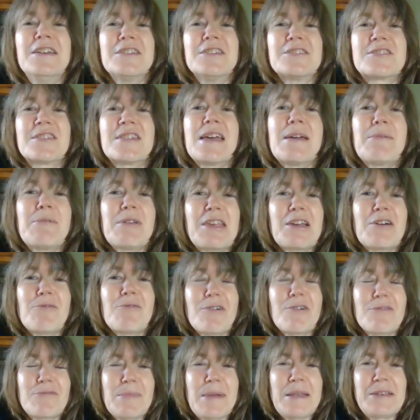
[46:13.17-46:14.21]
So there we go.
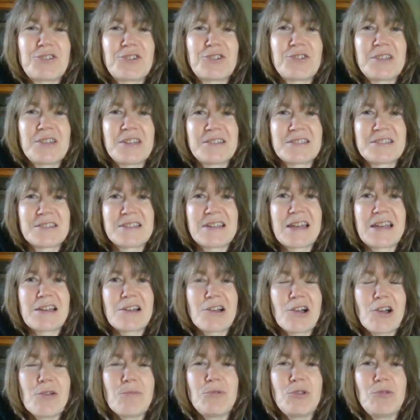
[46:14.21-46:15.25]
I've mentioned it today. I
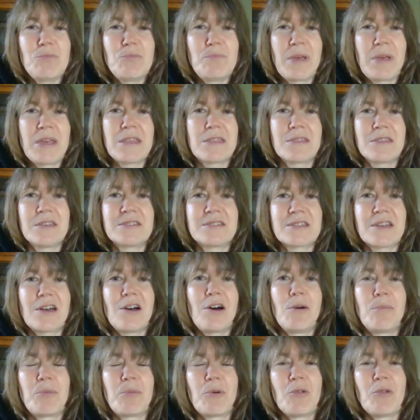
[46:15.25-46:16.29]
hope you pick this
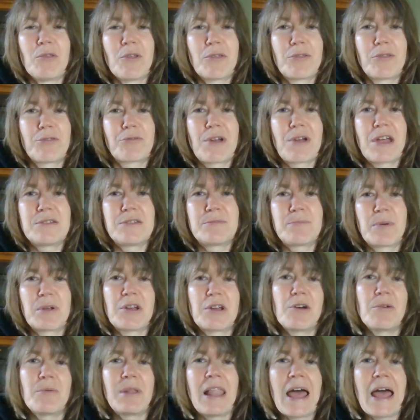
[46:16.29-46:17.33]
up on the thread, but
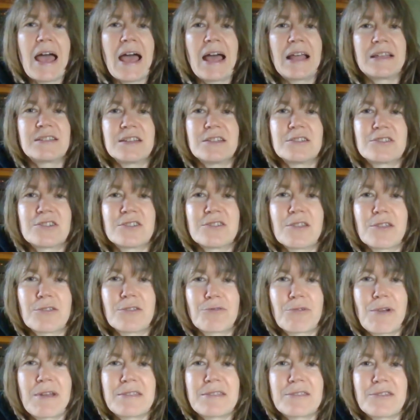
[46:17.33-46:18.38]
I will add it to the
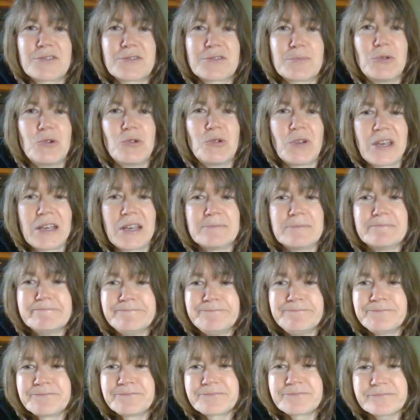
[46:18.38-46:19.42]
thread this morning.
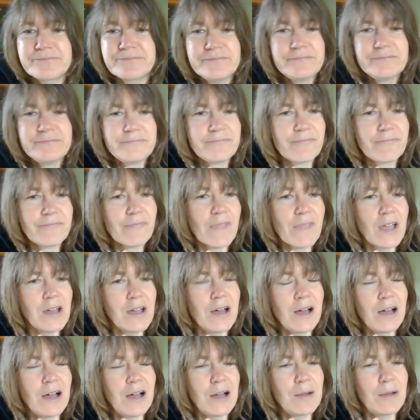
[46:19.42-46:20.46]

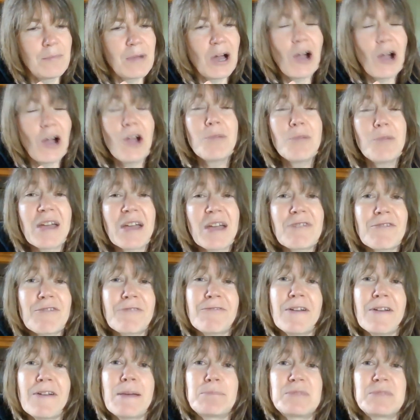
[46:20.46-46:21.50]
Hope you have a
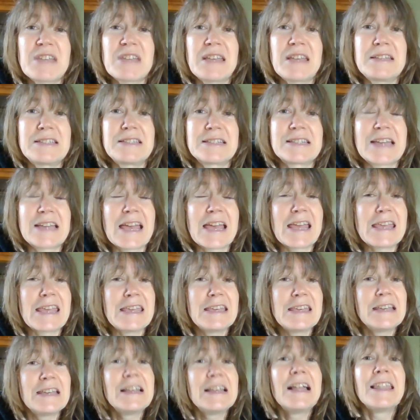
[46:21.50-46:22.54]
fab day today.
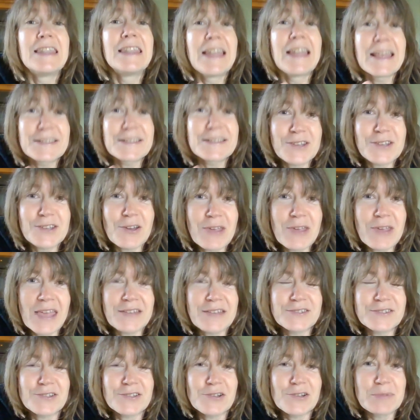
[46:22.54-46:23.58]
Let's go get
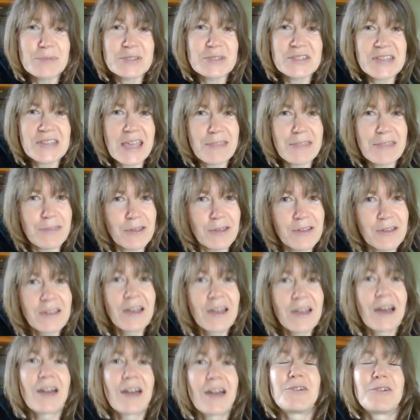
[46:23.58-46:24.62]
sober together
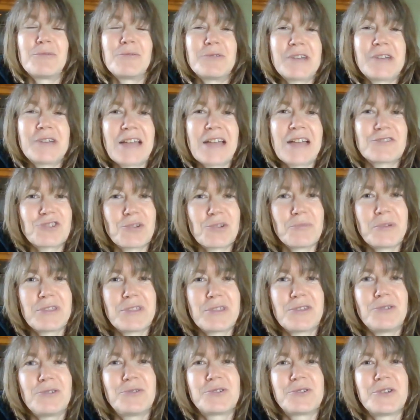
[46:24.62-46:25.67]
and I will catch up
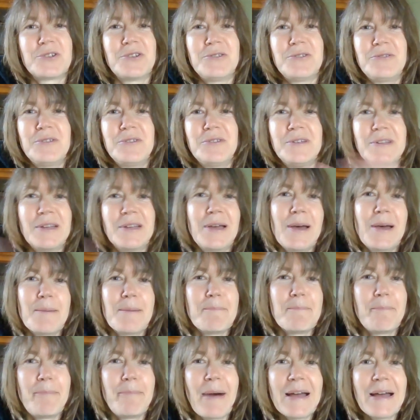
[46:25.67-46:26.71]
with you soon.
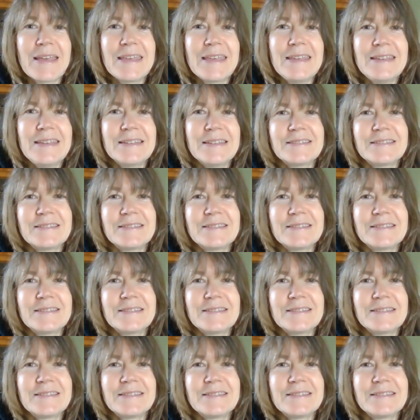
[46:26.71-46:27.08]
Bye.